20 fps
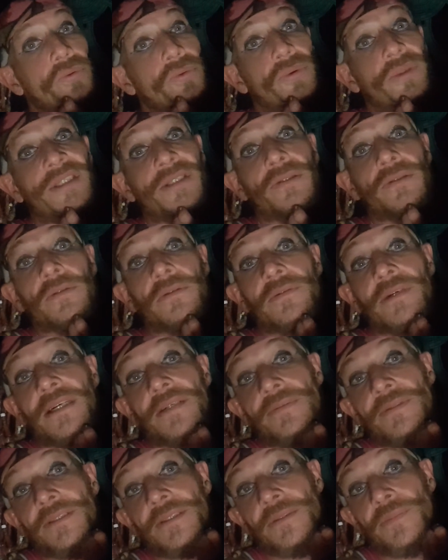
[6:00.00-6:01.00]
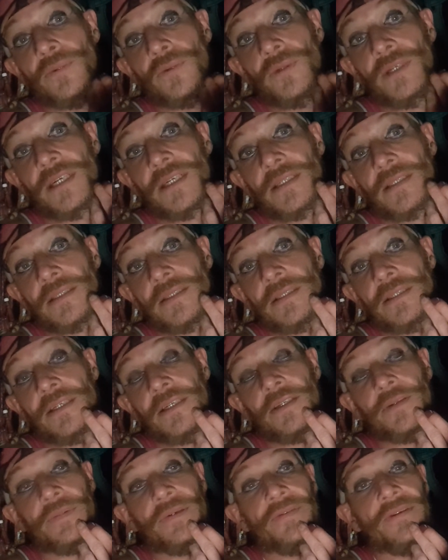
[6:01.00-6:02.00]
whistle around in the morning,
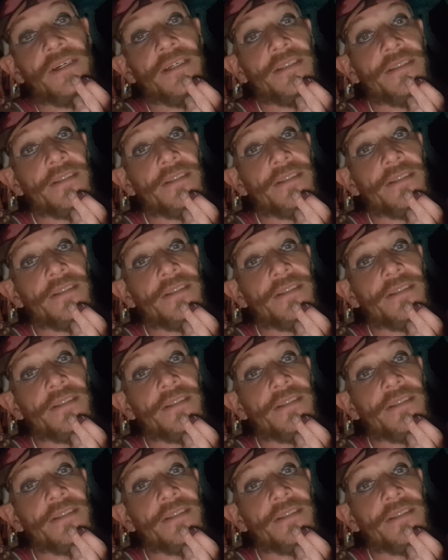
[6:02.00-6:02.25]
and I'll be ready to